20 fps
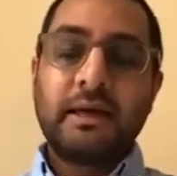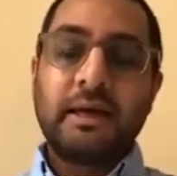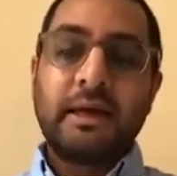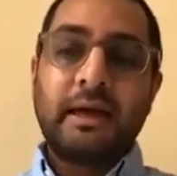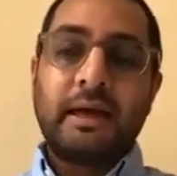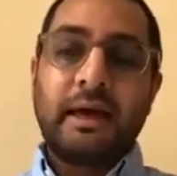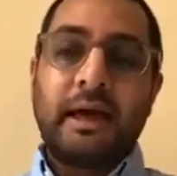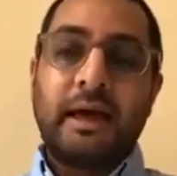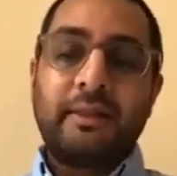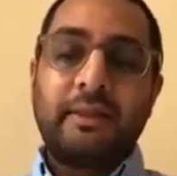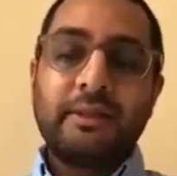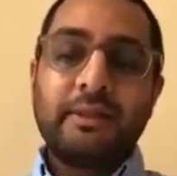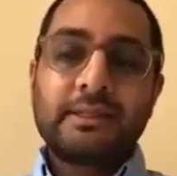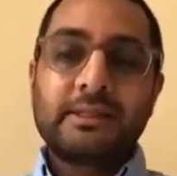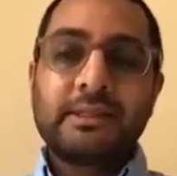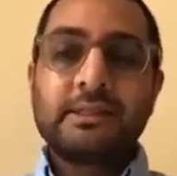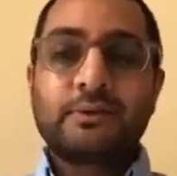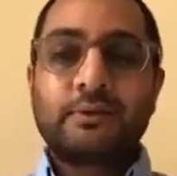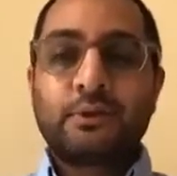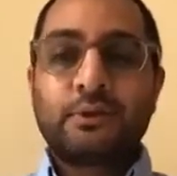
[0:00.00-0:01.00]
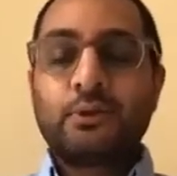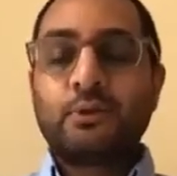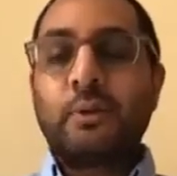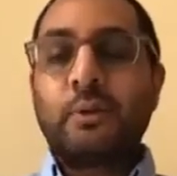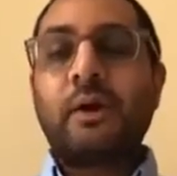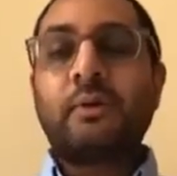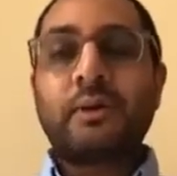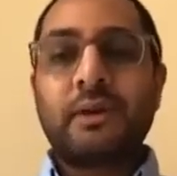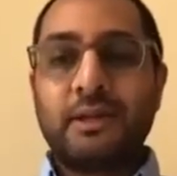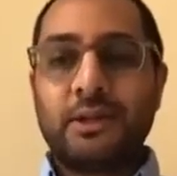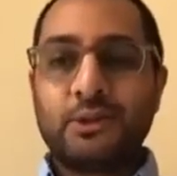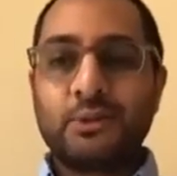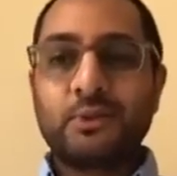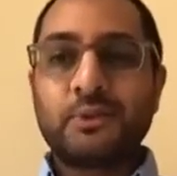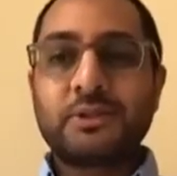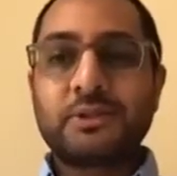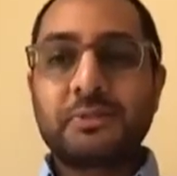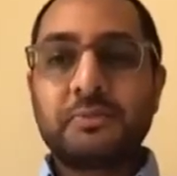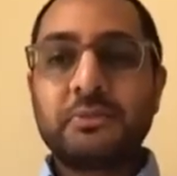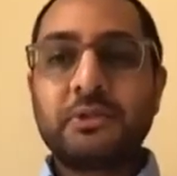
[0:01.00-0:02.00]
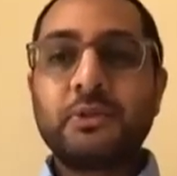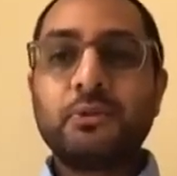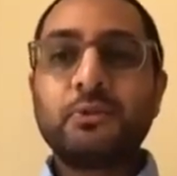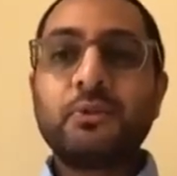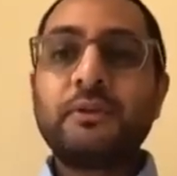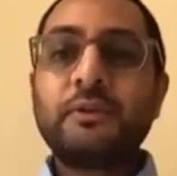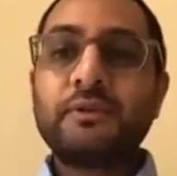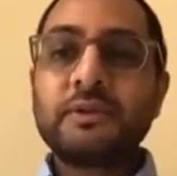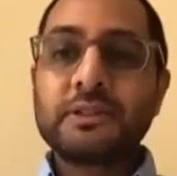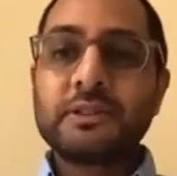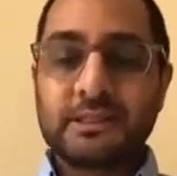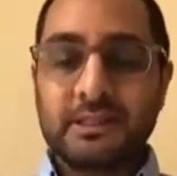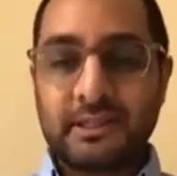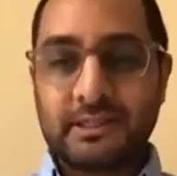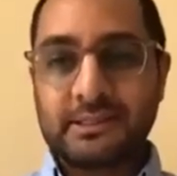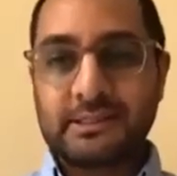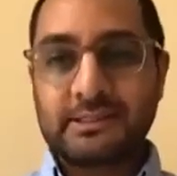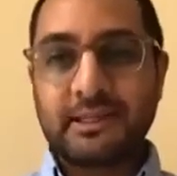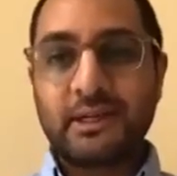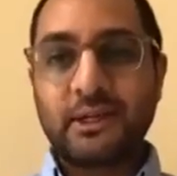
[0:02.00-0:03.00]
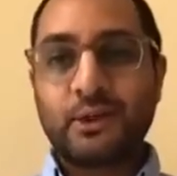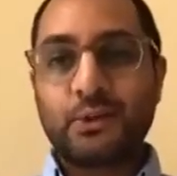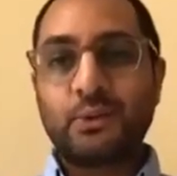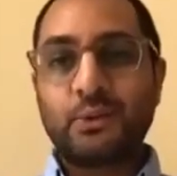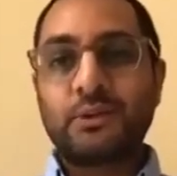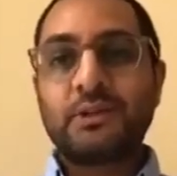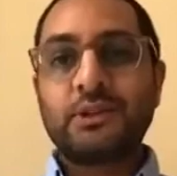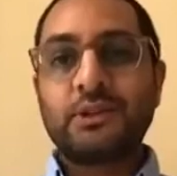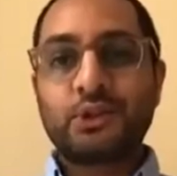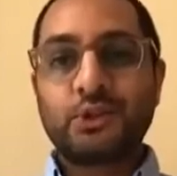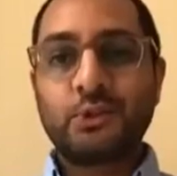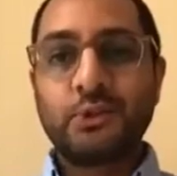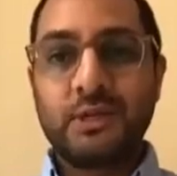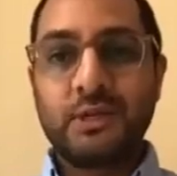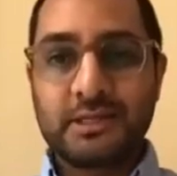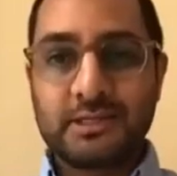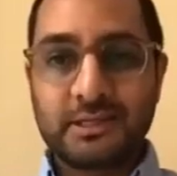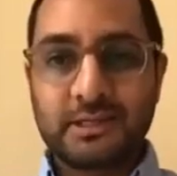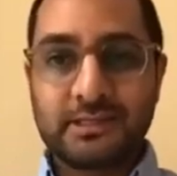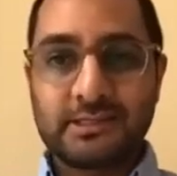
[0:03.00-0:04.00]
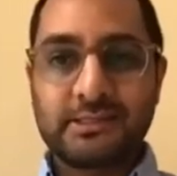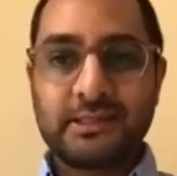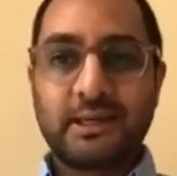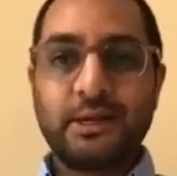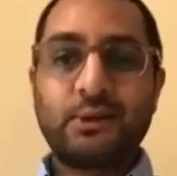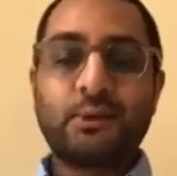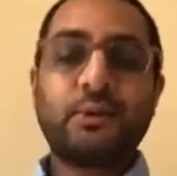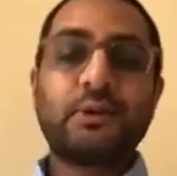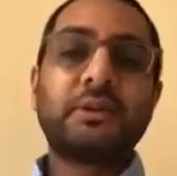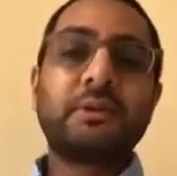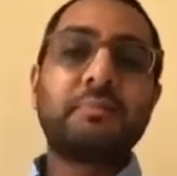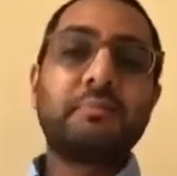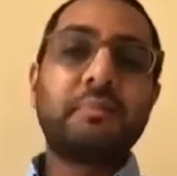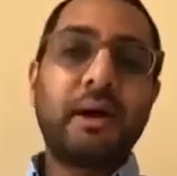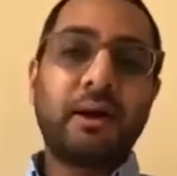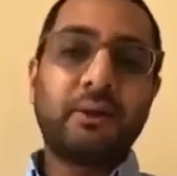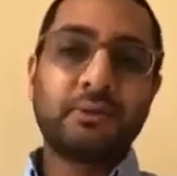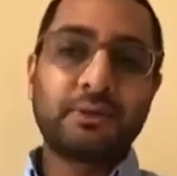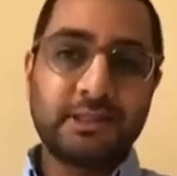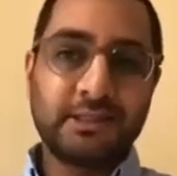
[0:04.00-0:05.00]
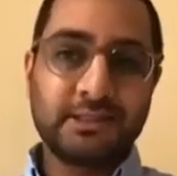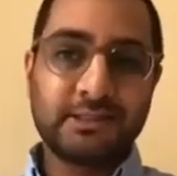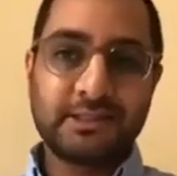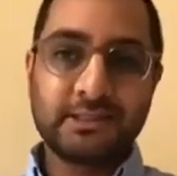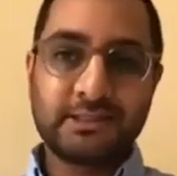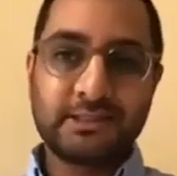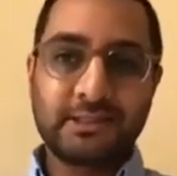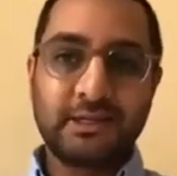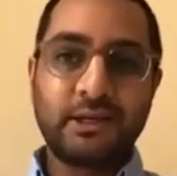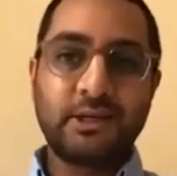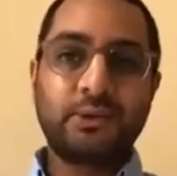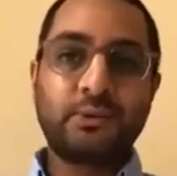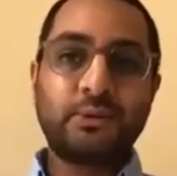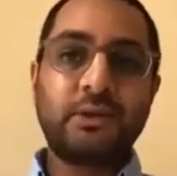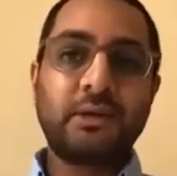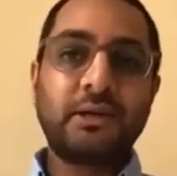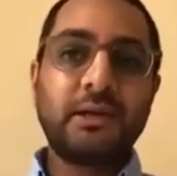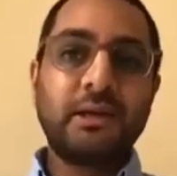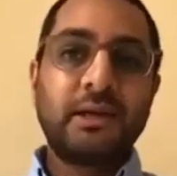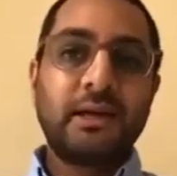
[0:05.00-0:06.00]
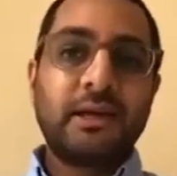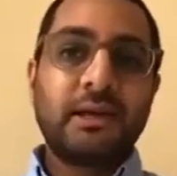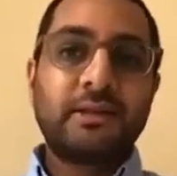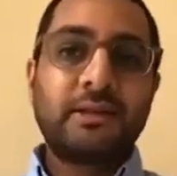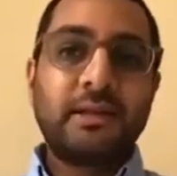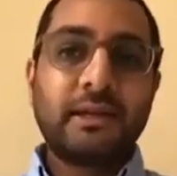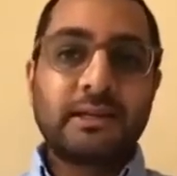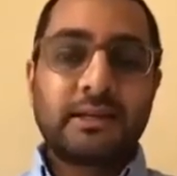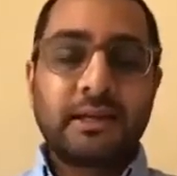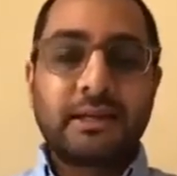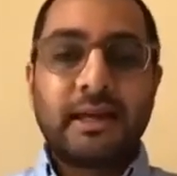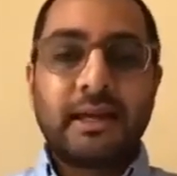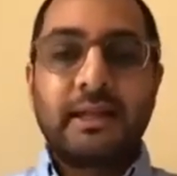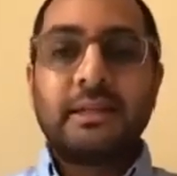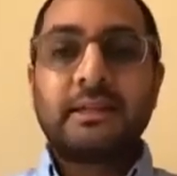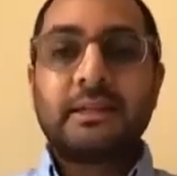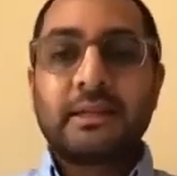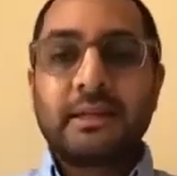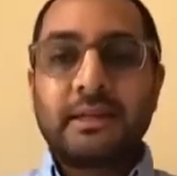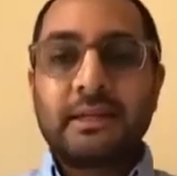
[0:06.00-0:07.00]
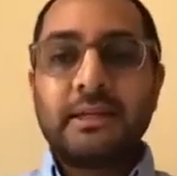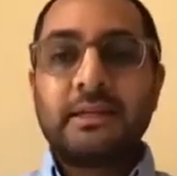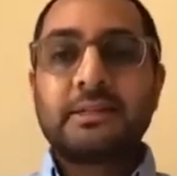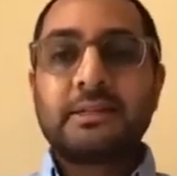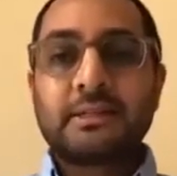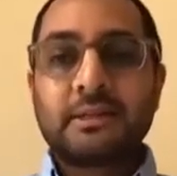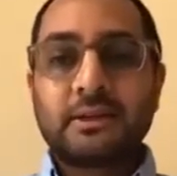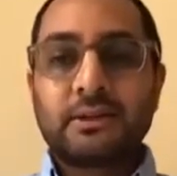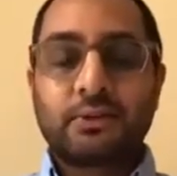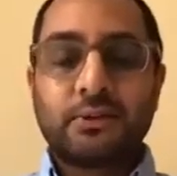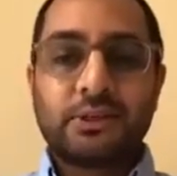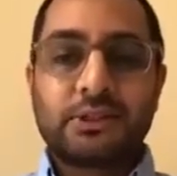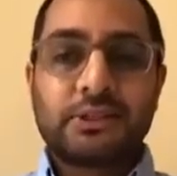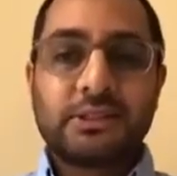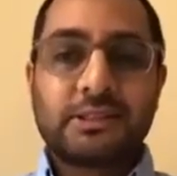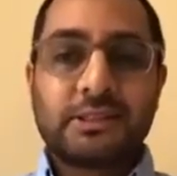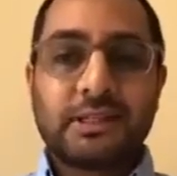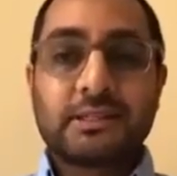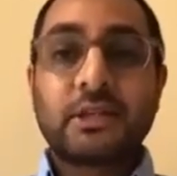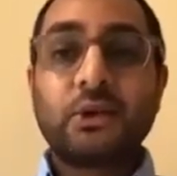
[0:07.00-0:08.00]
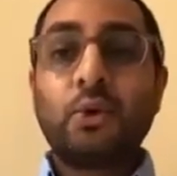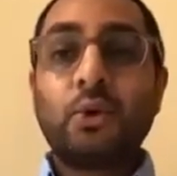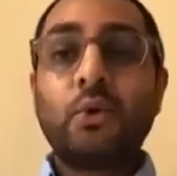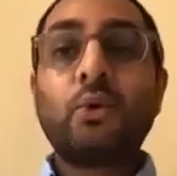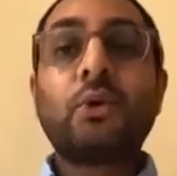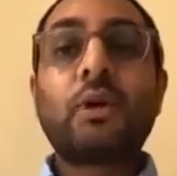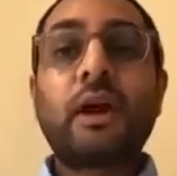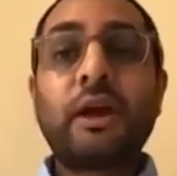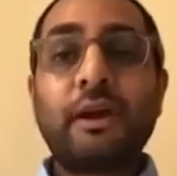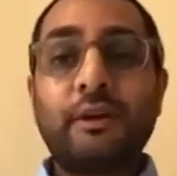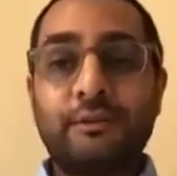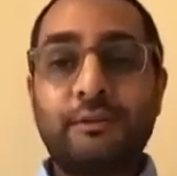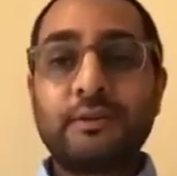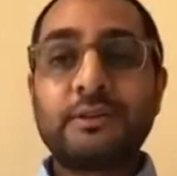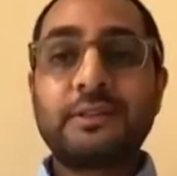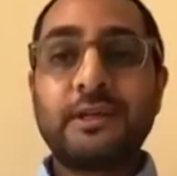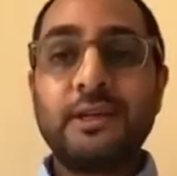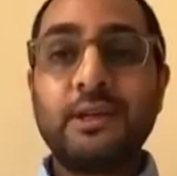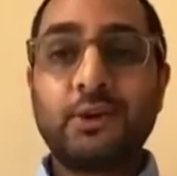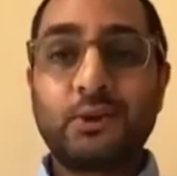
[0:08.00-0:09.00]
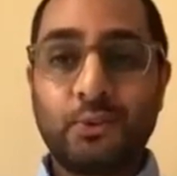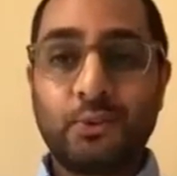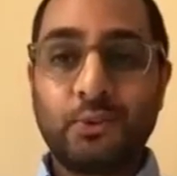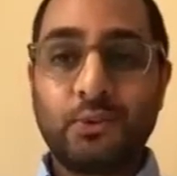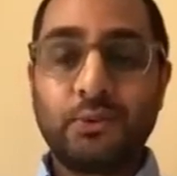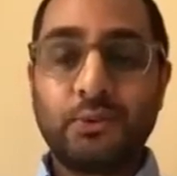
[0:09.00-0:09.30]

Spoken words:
And this is throughout Hinduism. The rivers are sacred, the trees are sacred, the mountains are sacred. Again, in the Gita, Krishna says that all life is equal,